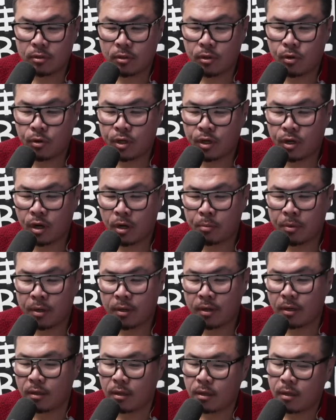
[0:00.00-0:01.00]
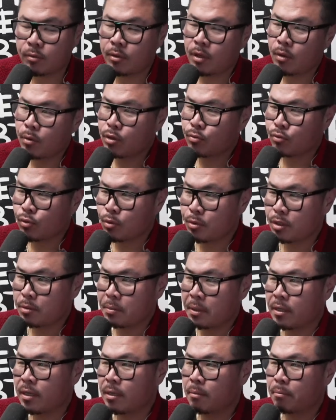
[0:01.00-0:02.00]
Cody Garbrandt. Well, there was rumors
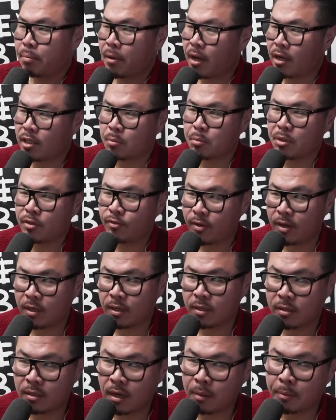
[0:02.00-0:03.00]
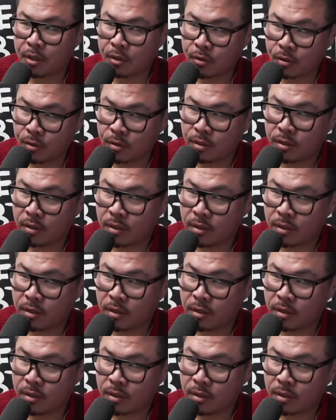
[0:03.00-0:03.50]
about him possibly fighting Dominick Cruz